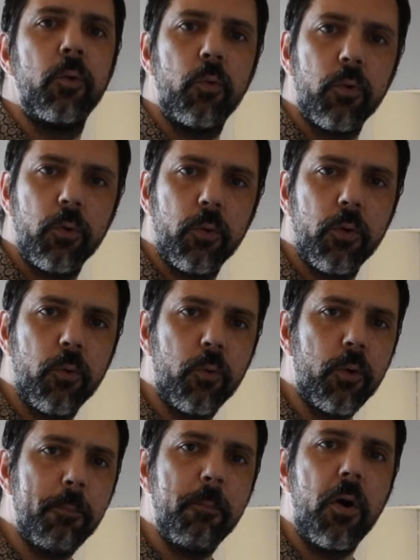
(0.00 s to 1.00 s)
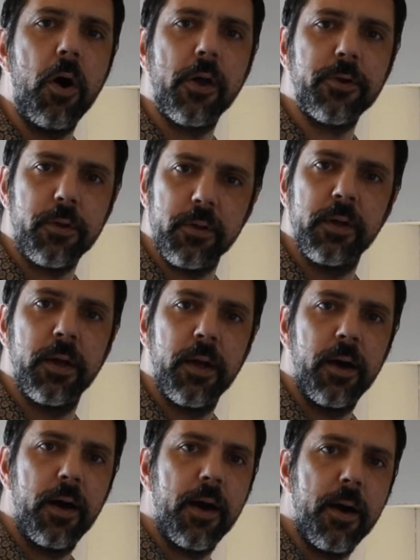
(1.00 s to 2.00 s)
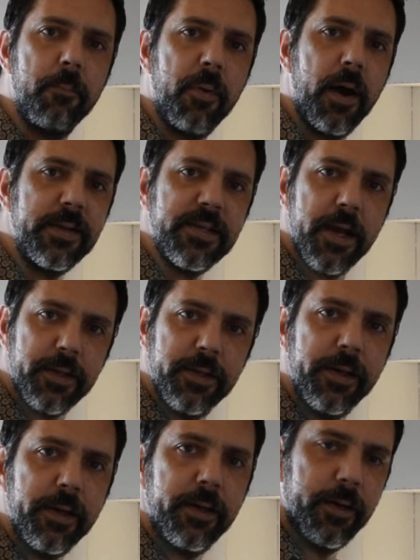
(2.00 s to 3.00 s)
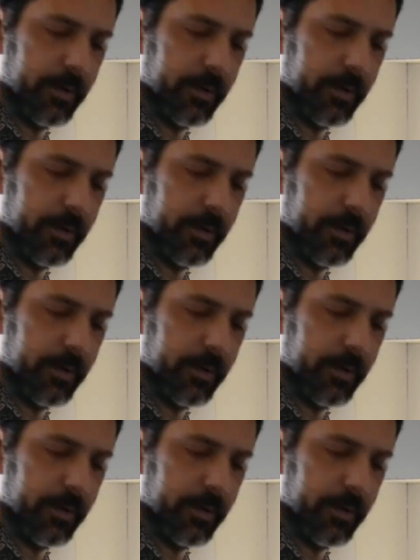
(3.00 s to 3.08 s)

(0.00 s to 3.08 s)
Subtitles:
or model my technique.